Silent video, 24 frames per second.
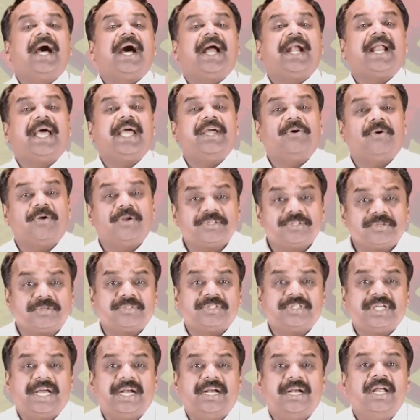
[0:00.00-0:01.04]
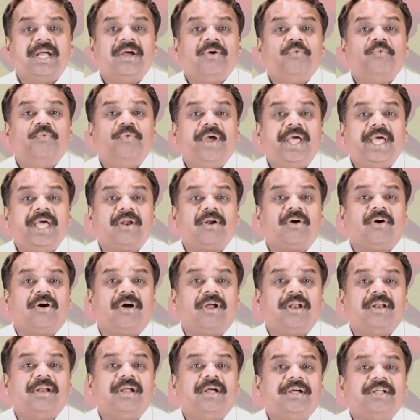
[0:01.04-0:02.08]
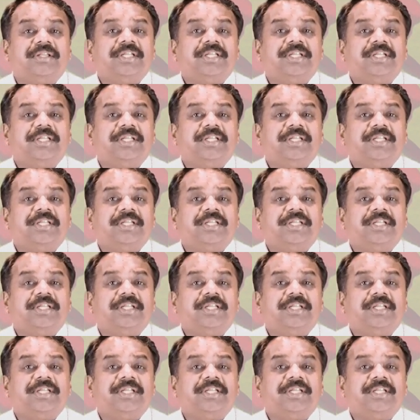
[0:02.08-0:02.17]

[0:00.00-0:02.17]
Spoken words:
And I also said where all